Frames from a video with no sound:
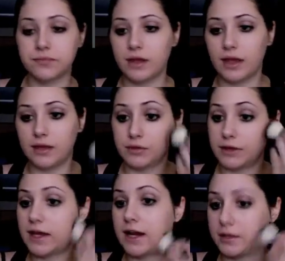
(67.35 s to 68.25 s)
And when
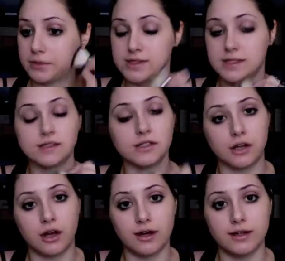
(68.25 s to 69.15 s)
that happens, that's going to
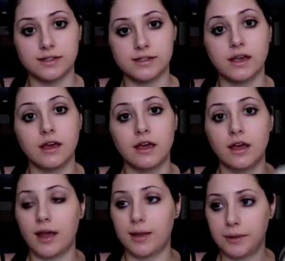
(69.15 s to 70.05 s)
cause
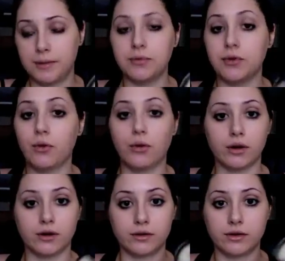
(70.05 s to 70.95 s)
a pimple
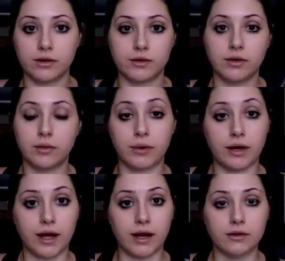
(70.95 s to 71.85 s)
or a
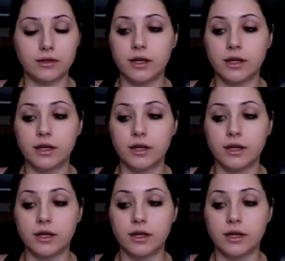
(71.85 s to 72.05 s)
breakout.